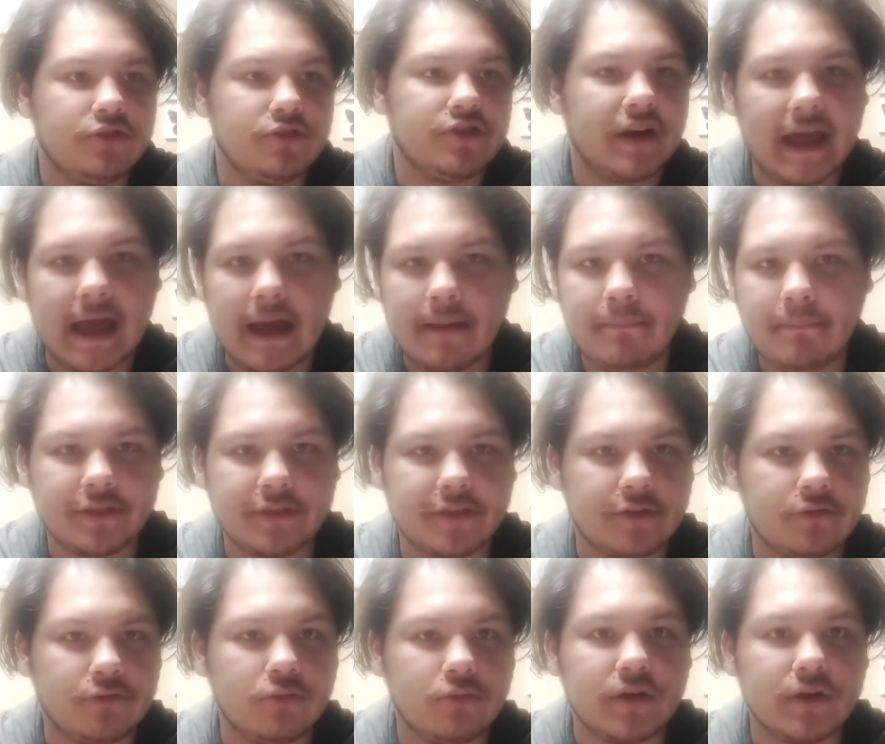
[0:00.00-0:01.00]
should have but the
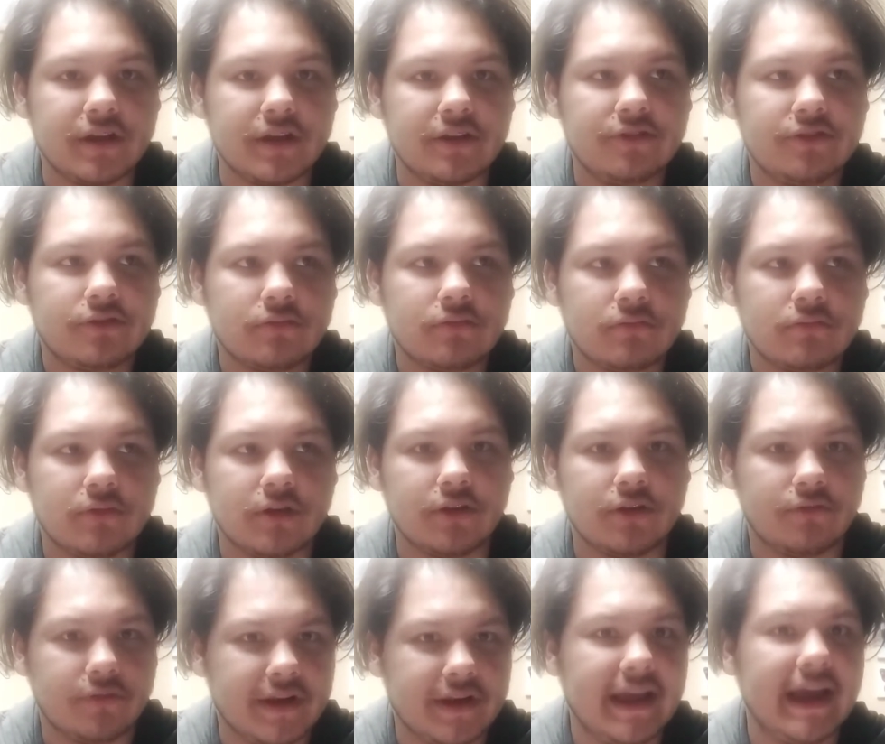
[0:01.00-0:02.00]
toys
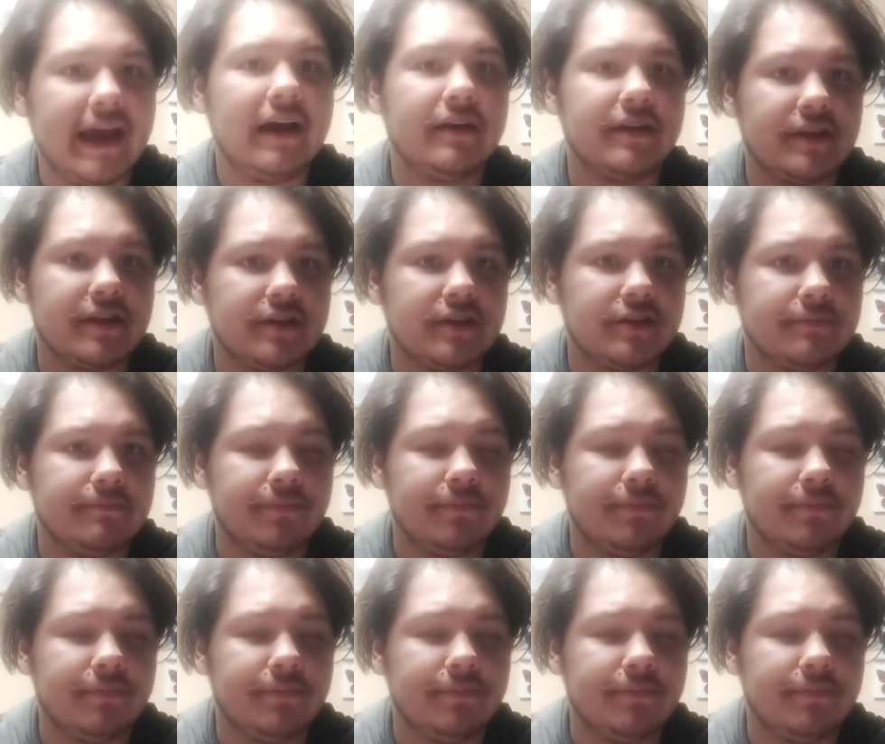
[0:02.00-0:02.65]
in reality,